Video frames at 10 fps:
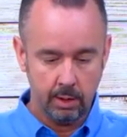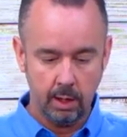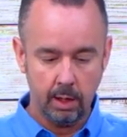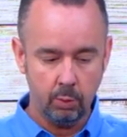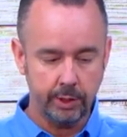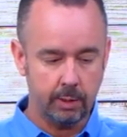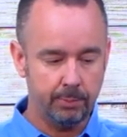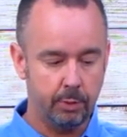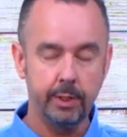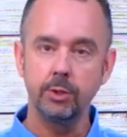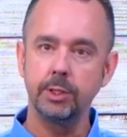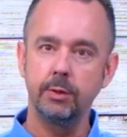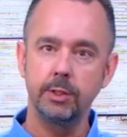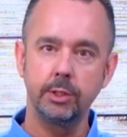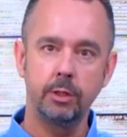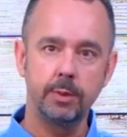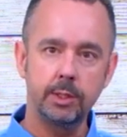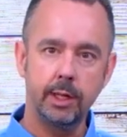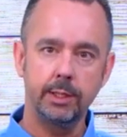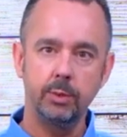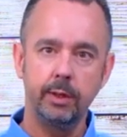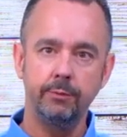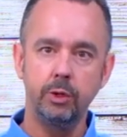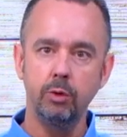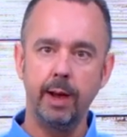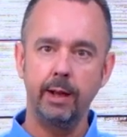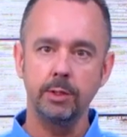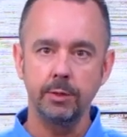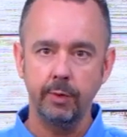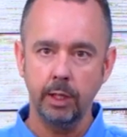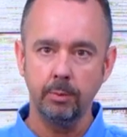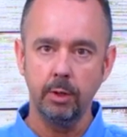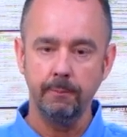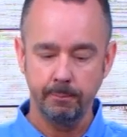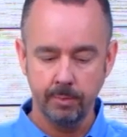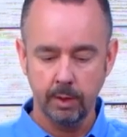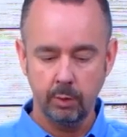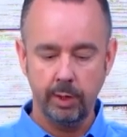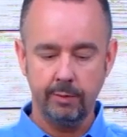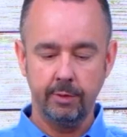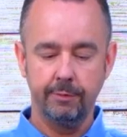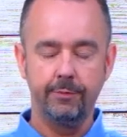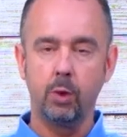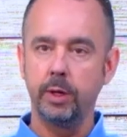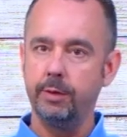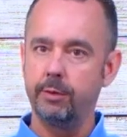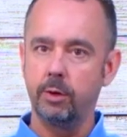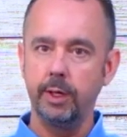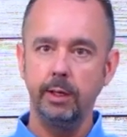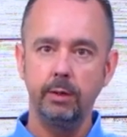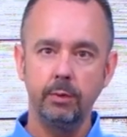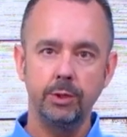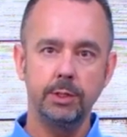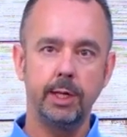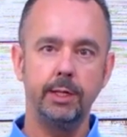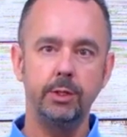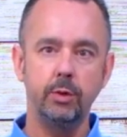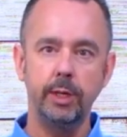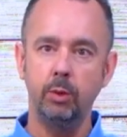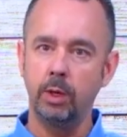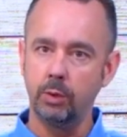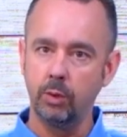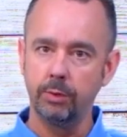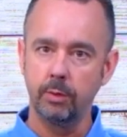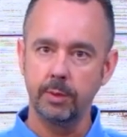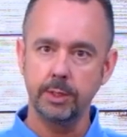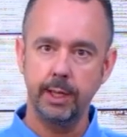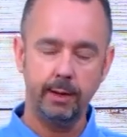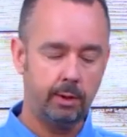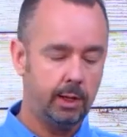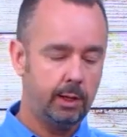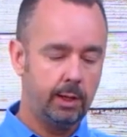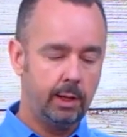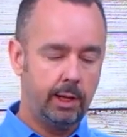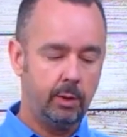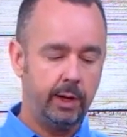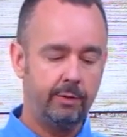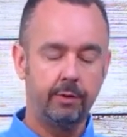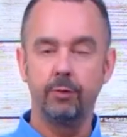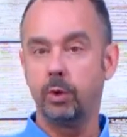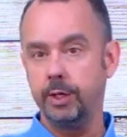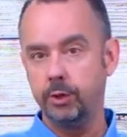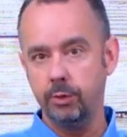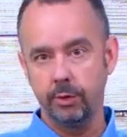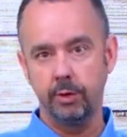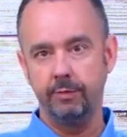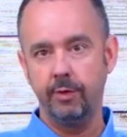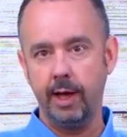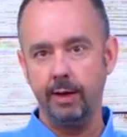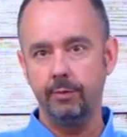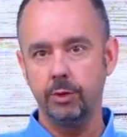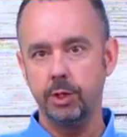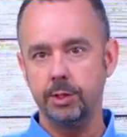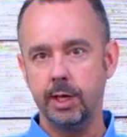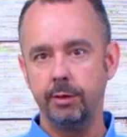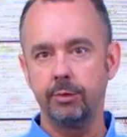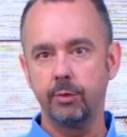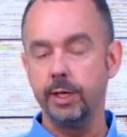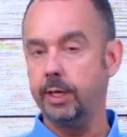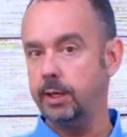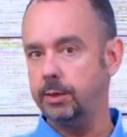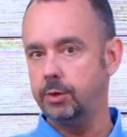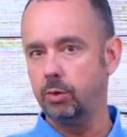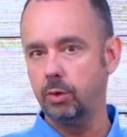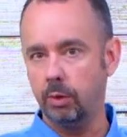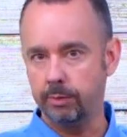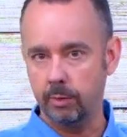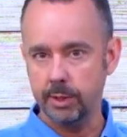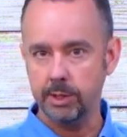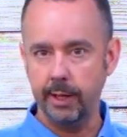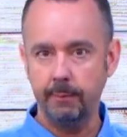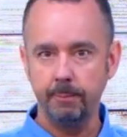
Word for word: Uh, with our Premier Series thermostats, we have two models available. We have our 4030, which is a two heat, one cool thermostat, and we have our 4235, which is a three heat, two cool thermostat.